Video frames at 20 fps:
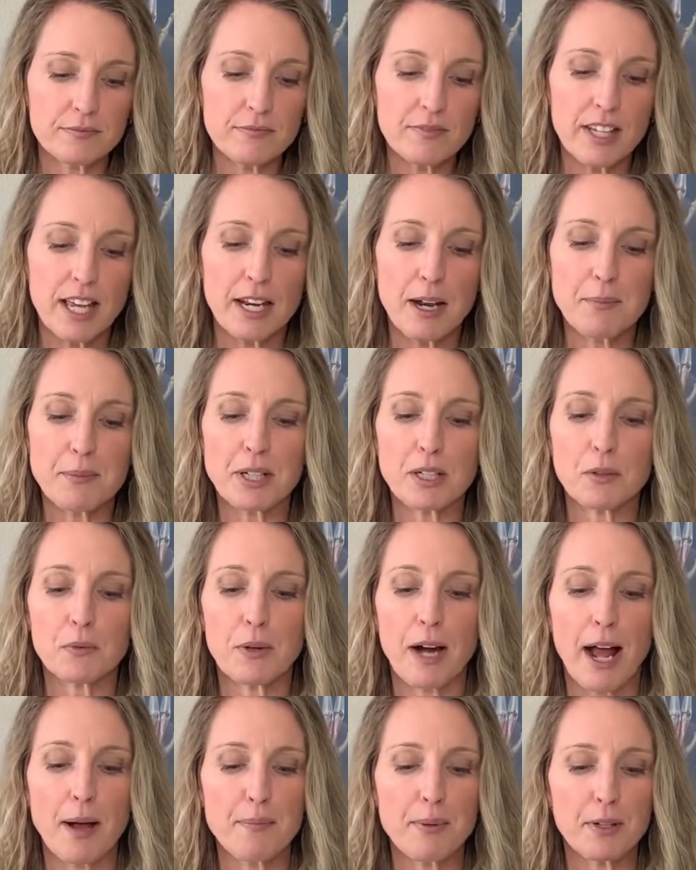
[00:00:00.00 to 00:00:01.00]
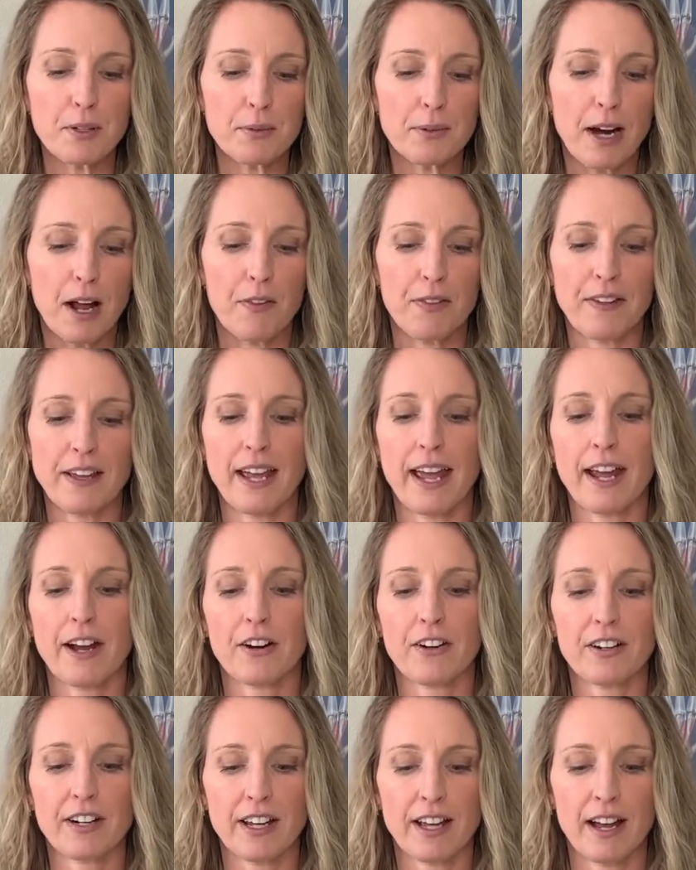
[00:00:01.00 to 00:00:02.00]
And I'm going to wrap it around the
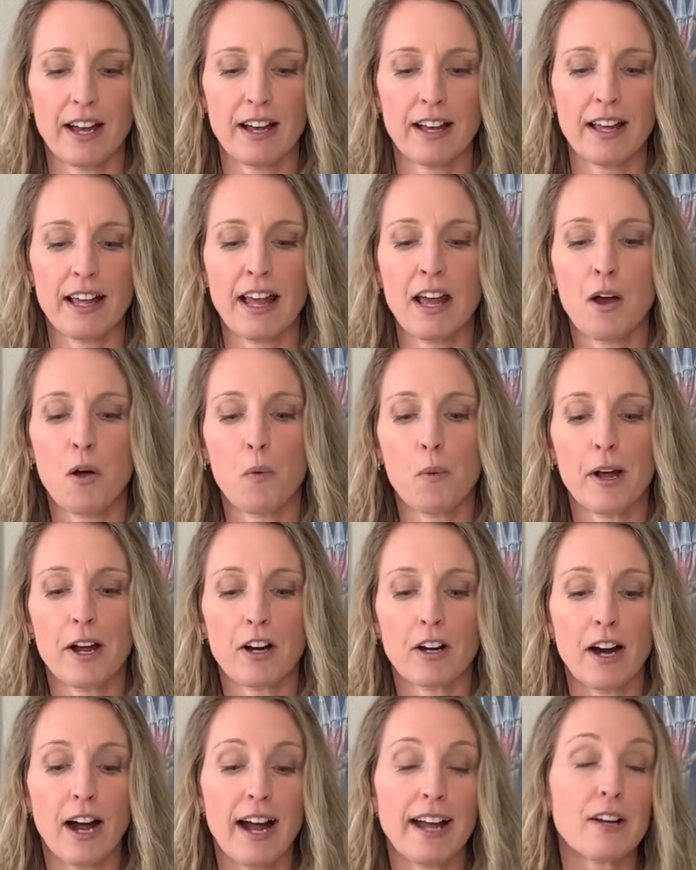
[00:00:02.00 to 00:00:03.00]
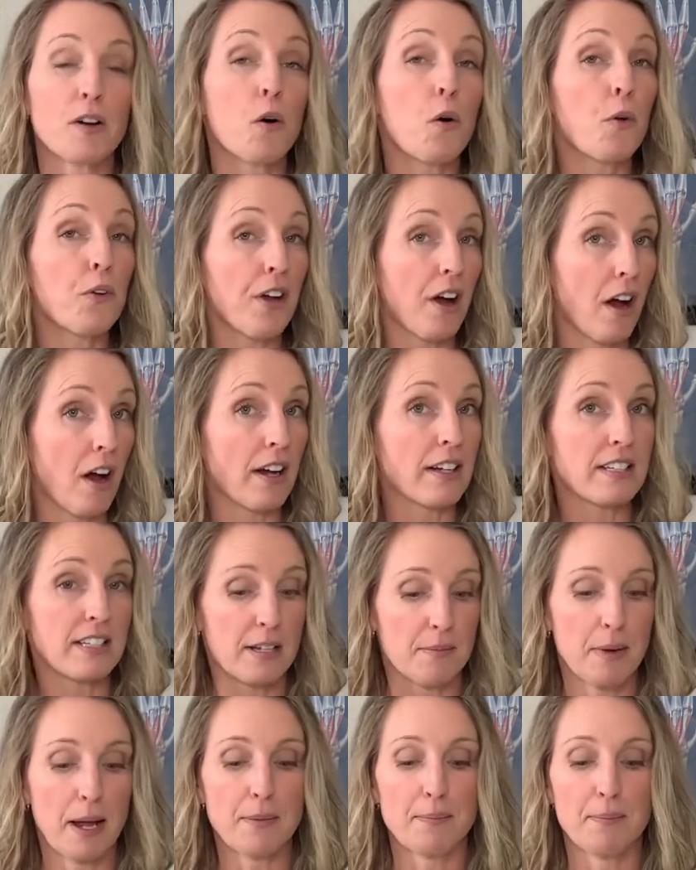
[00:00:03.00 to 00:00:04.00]
area where I hold on
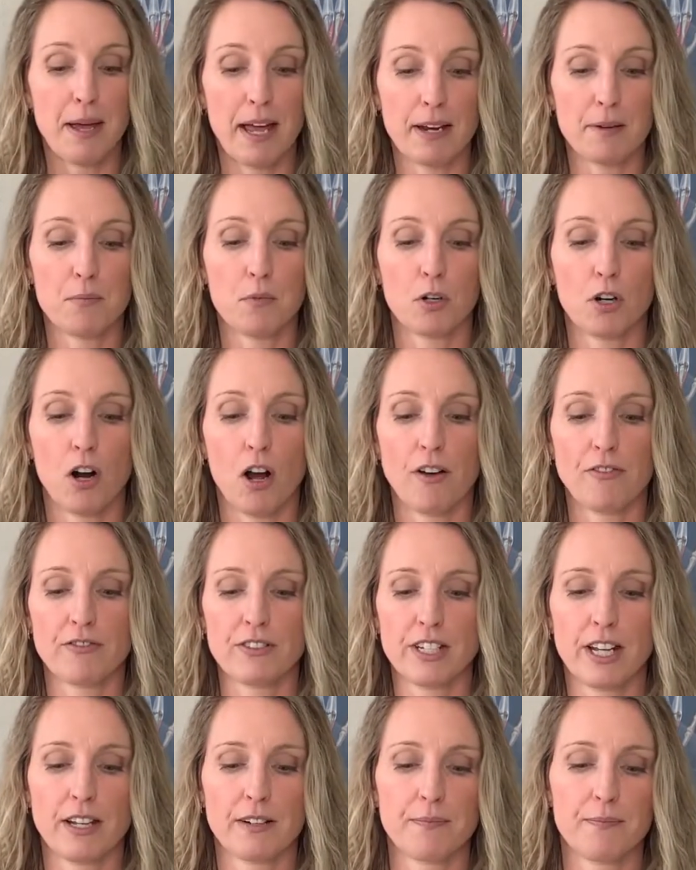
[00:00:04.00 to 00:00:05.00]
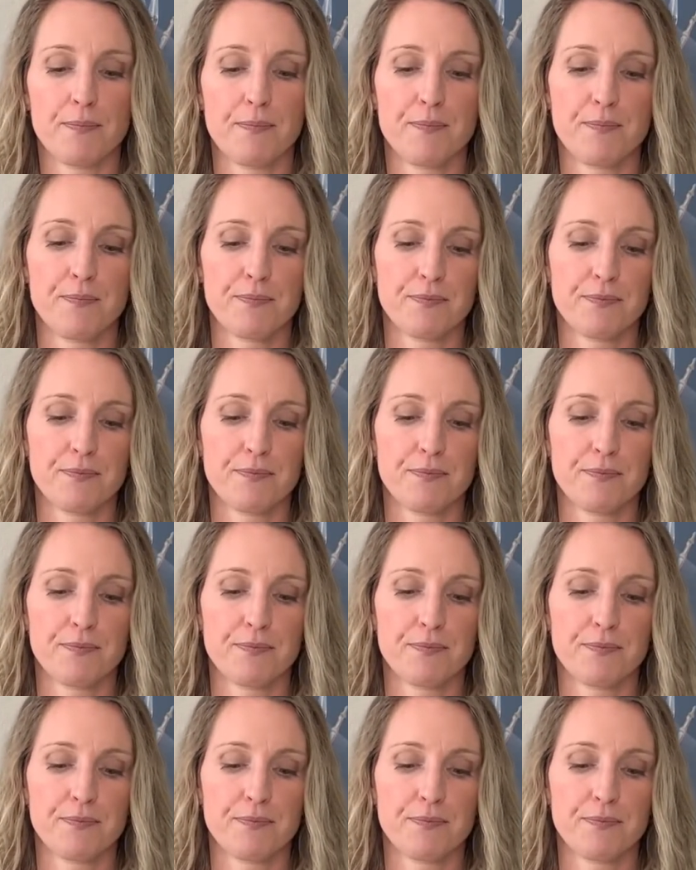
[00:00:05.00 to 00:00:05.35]
to my pen more often.